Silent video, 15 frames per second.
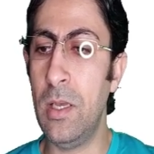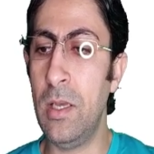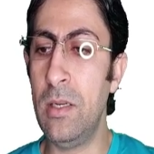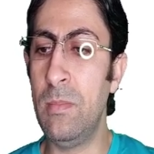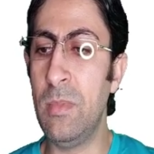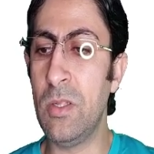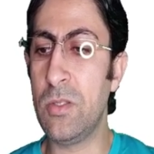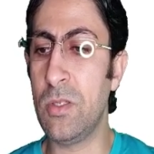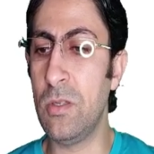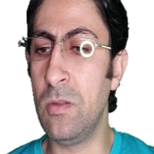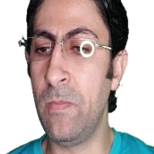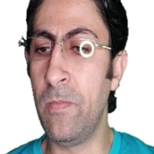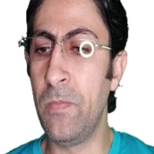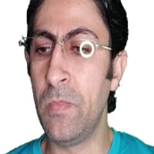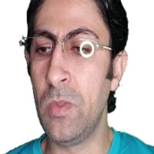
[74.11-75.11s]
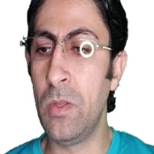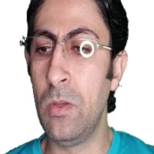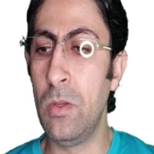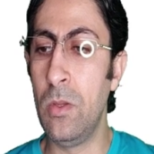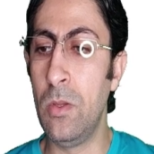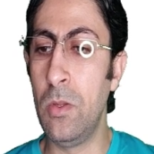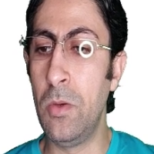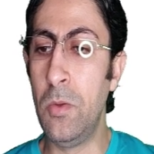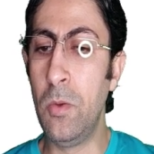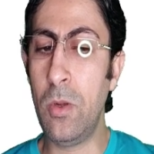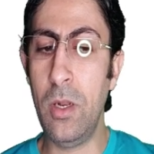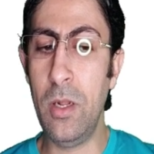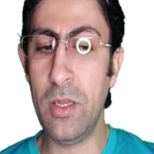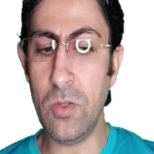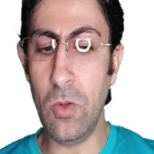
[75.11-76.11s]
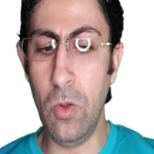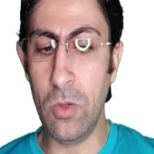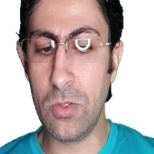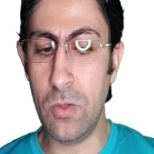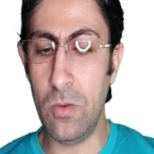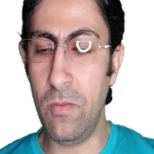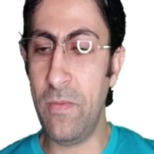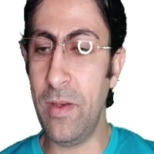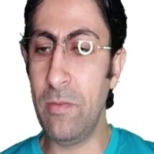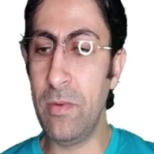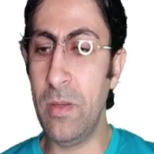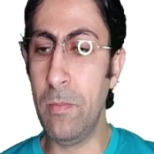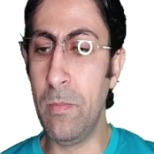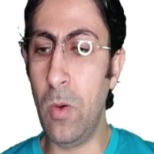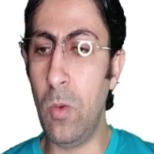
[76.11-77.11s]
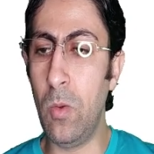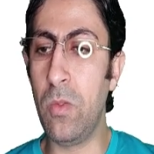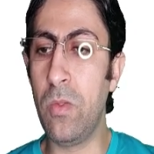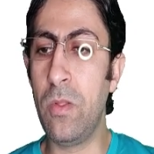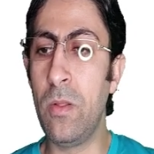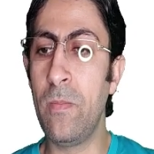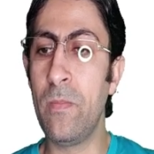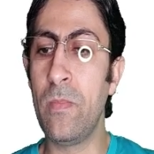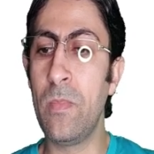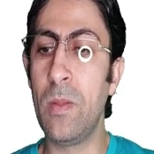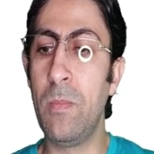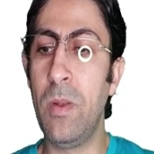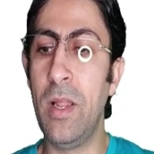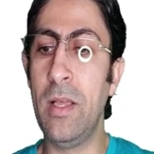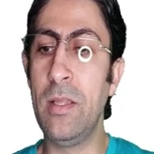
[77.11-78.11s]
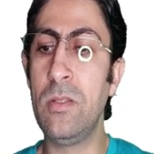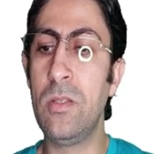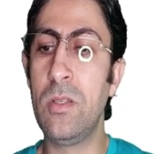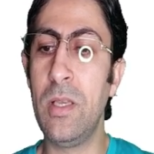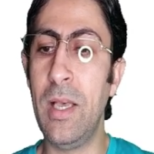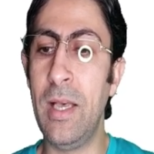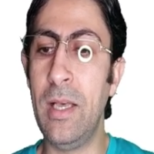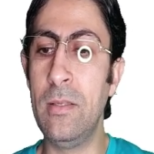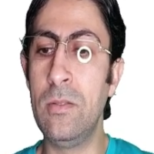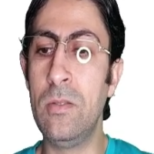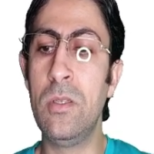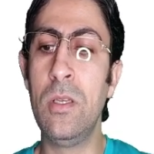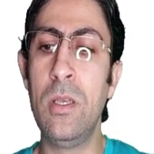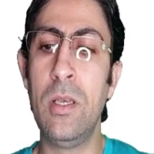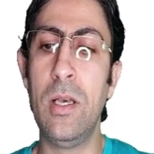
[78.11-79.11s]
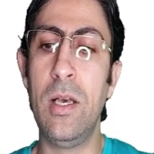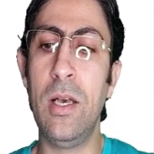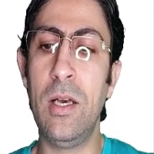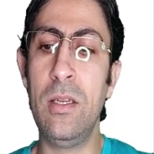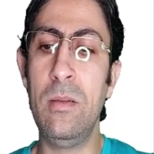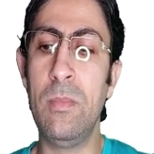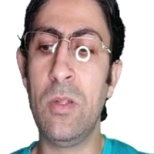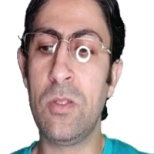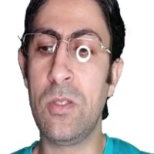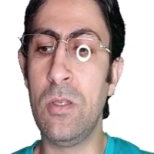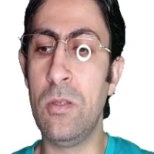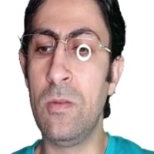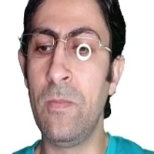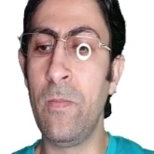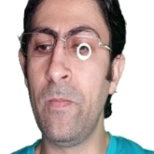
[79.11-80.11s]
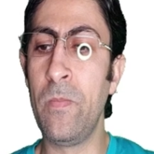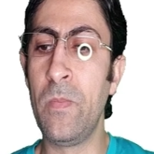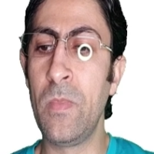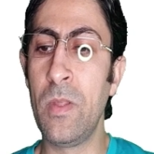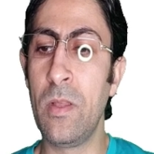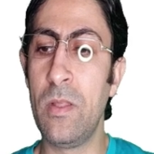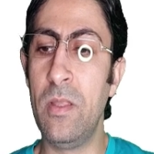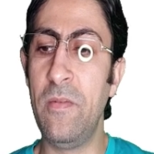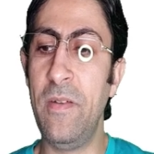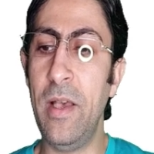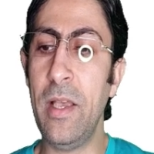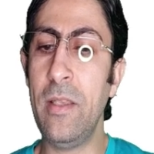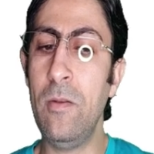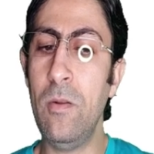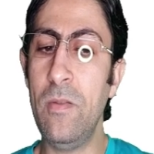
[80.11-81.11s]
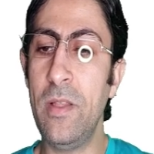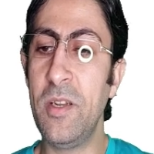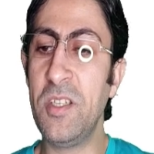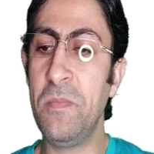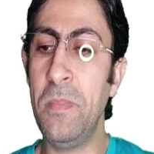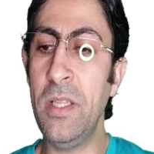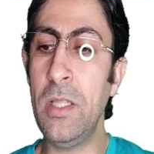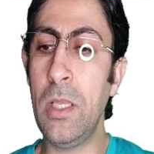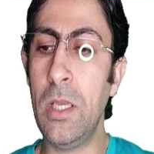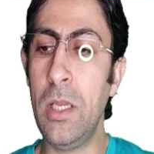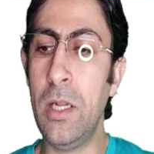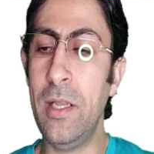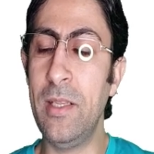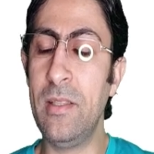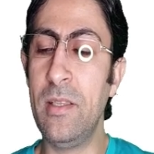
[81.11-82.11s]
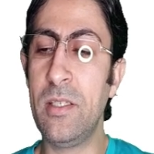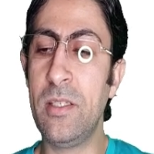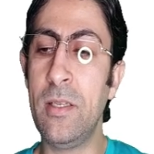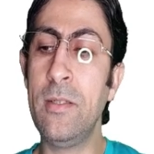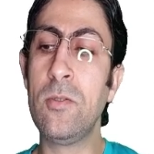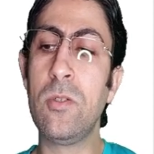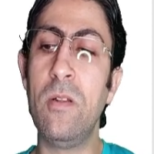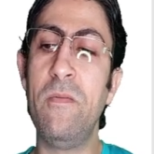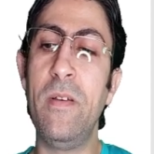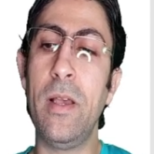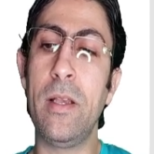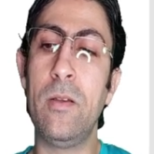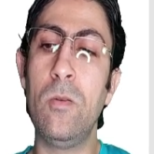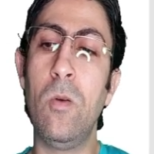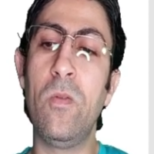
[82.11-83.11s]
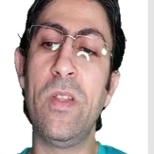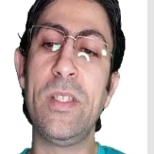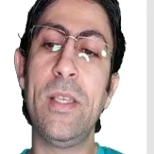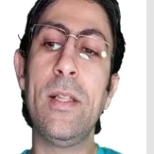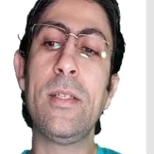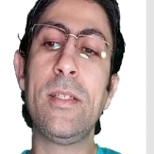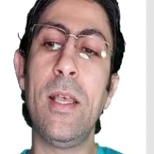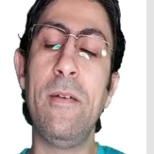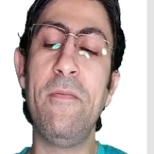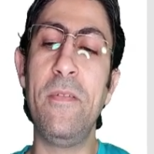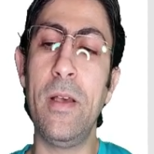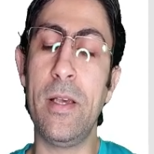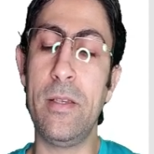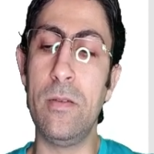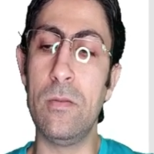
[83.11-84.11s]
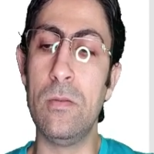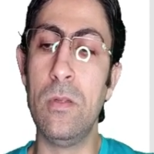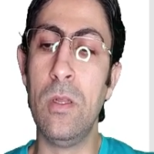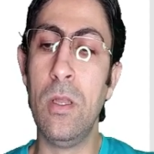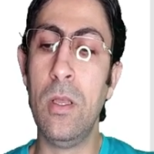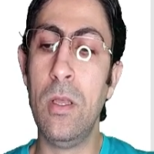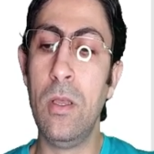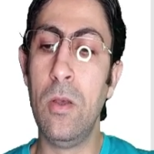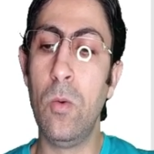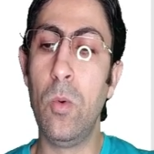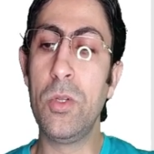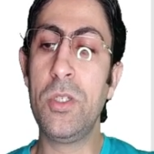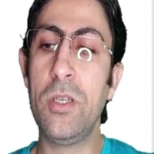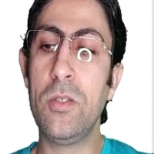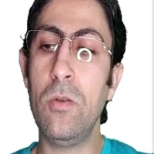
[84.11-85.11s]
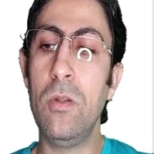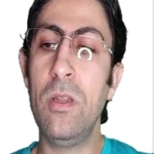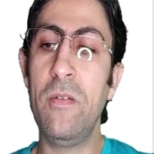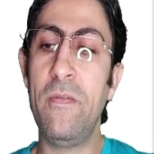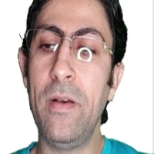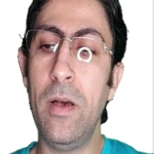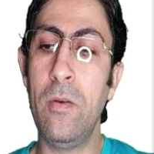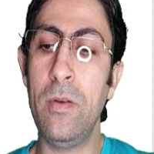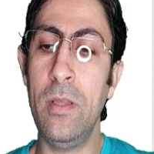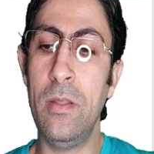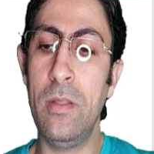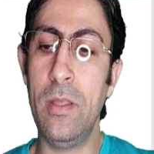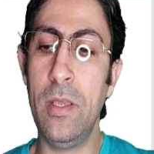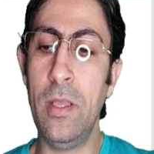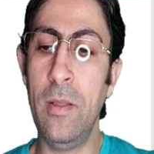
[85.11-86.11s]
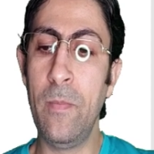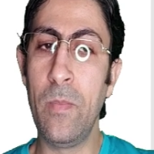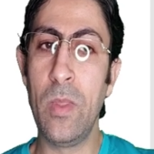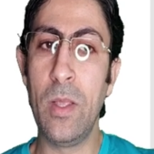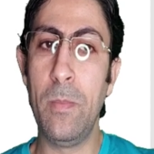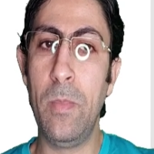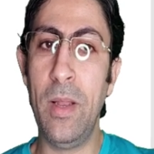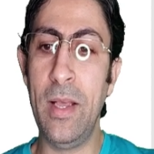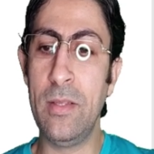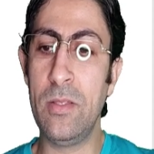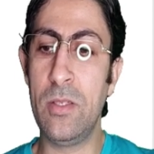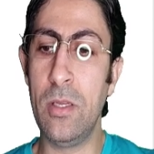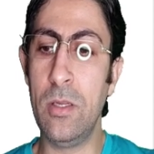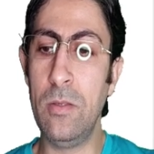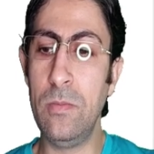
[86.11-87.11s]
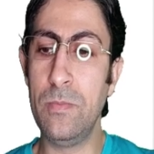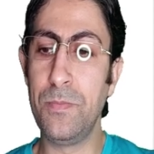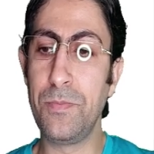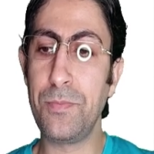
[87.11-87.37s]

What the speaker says: animal cell. Nucleus also found in both plant and animal cell. The vacuole that is meant here is the central vacuole or the cell sap vacuole, which is only found in the plant cell